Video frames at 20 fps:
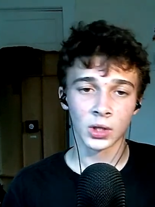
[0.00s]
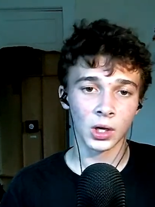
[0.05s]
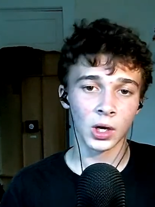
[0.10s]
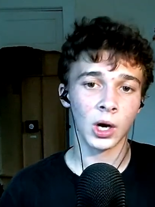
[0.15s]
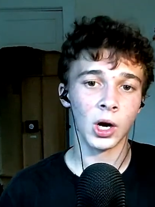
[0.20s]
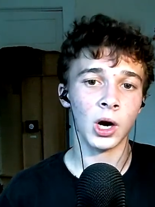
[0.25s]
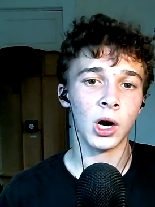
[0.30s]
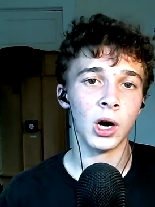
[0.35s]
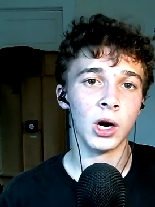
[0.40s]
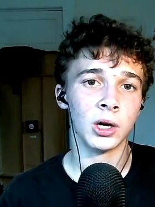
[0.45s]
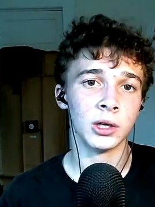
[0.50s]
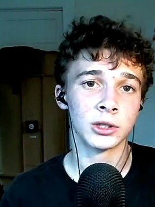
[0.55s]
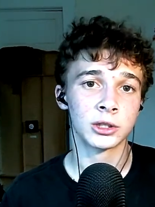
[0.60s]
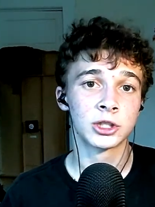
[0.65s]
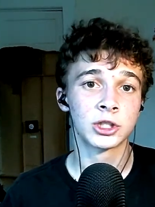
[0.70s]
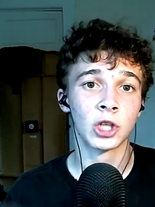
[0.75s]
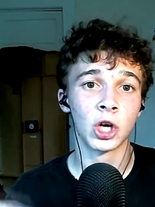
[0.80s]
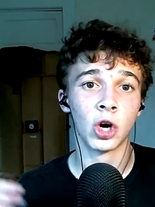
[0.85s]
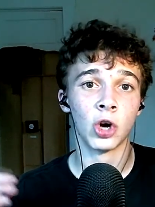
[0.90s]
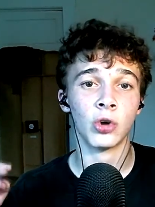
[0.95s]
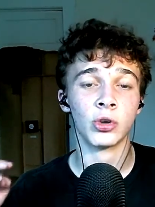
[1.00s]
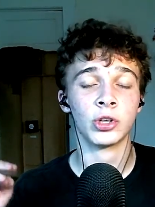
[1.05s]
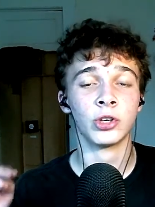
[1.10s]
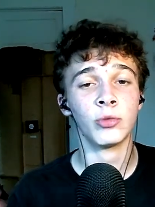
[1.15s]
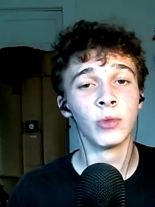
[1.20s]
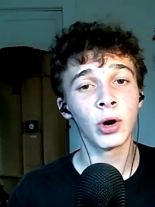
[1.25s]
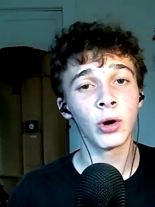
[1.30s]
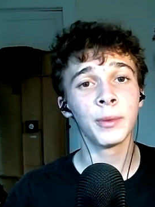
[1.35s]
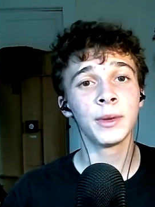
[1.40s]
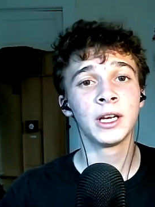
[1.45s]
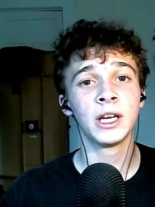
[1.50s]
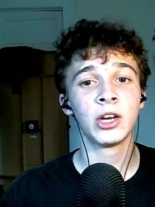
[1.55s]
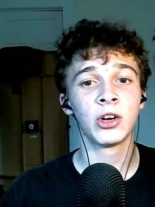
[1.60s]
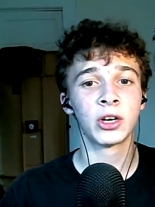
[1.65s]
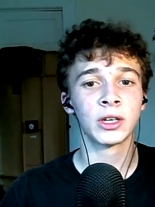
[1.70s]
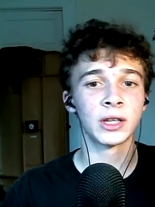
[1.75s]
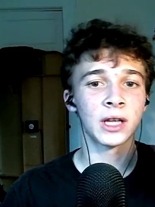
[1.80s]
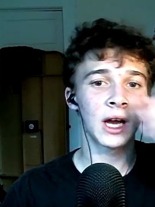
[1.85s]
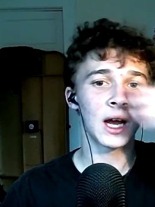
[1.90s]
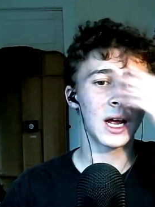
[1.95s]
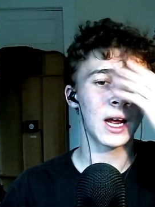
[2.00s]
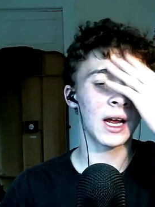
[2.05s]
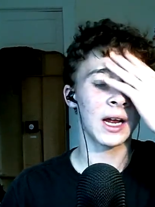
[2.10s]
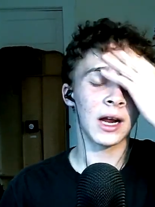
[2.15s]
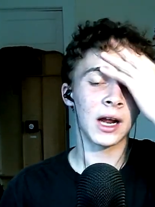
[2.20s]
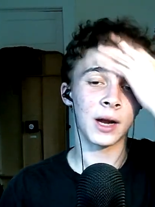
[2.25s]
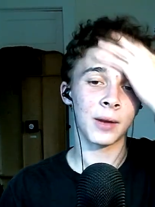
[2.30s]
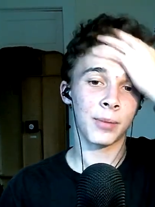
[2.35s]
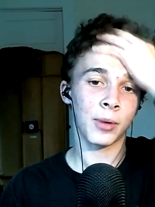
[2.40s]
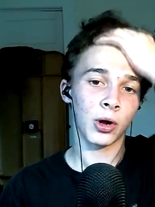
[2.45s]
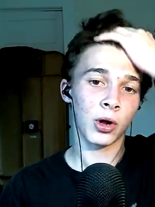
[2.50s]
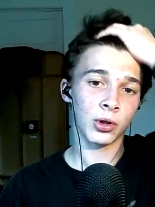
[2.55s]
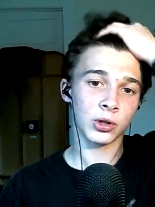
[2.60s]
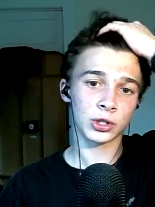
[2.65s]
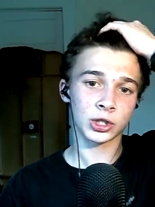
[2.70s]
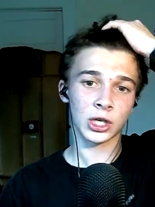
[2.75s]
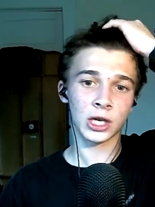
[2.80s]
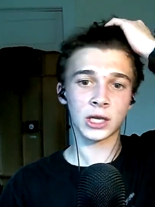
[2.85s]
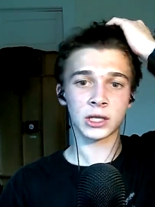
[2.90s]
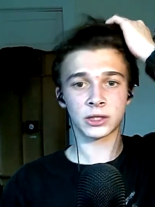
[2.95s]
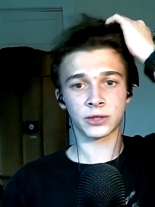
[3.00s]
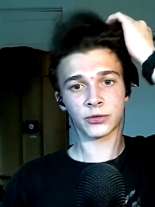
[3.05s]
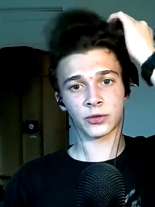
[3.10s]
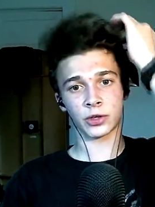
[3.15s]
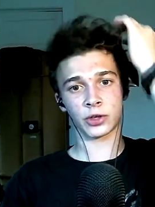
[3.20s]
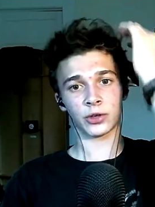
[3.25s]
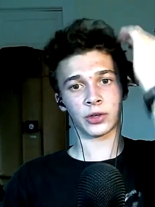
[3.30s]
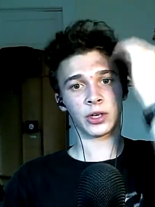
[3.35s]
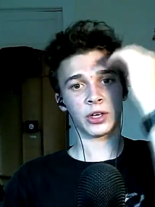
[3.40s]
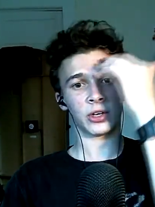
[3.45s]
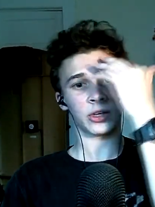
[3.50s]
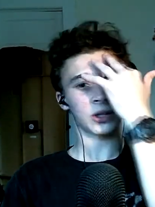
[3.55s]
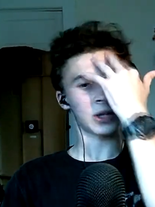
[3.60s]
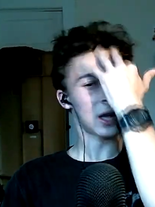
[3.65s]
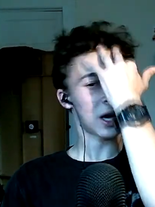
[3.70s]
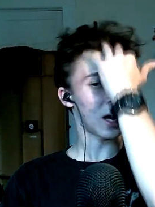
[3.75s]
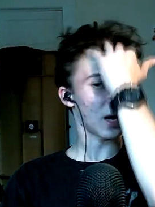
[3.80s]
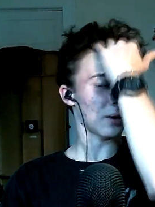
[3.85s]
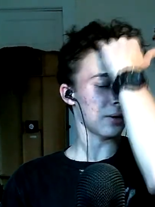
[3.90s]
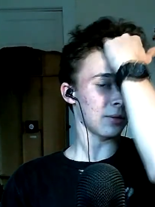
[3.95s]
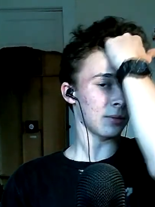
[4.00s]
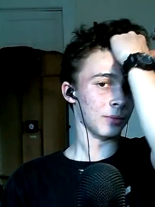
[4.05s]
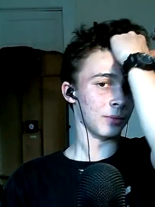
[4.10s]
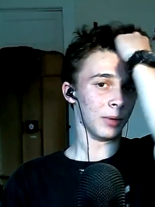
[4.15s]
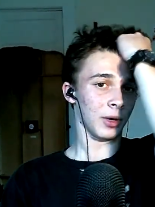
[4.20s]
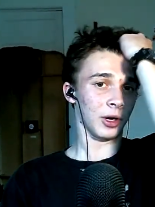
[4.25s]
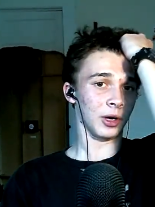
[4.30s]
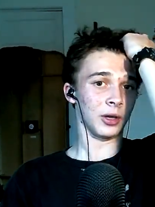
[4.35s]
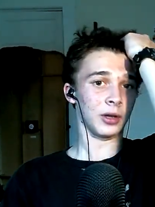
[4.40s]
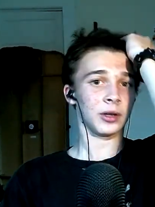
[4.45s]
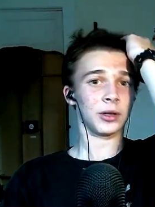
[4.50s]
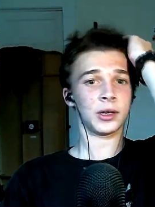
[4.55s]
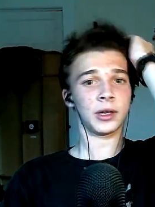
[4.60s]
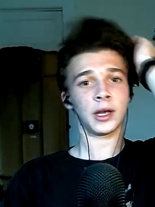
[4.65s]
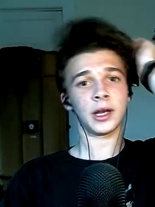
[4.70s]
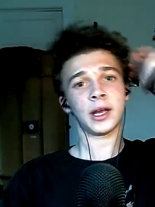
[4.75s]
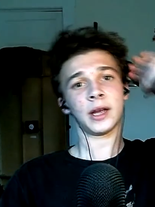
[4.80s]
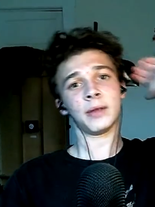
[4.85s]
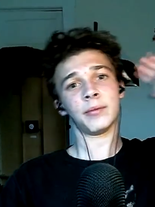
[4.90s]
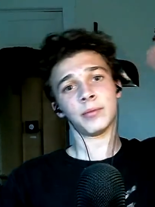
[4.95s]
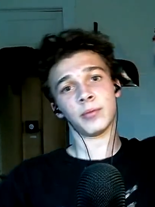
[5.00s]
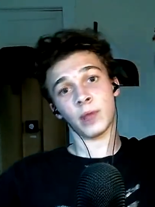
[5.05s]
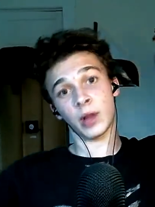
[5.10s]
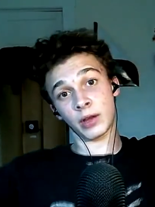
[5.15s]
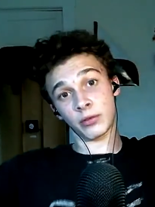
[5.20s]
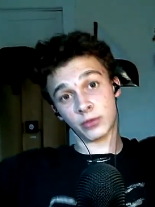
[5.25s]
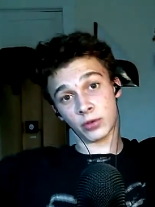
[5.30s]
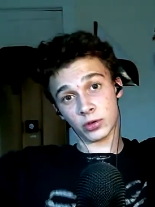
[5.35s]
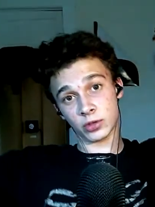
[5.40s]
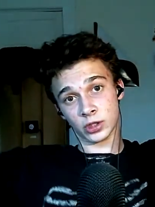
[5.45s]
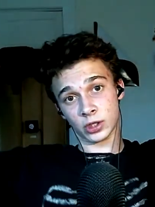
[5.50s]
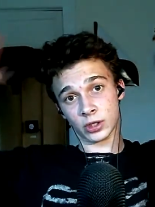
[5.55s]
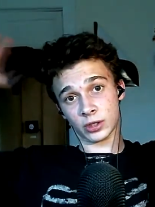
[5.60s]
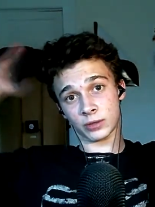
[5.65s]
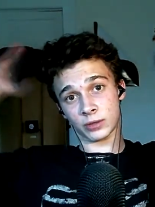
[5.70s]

Uh, so you will be hearing that, and I apologize for you hearing that, but hey, life goes on.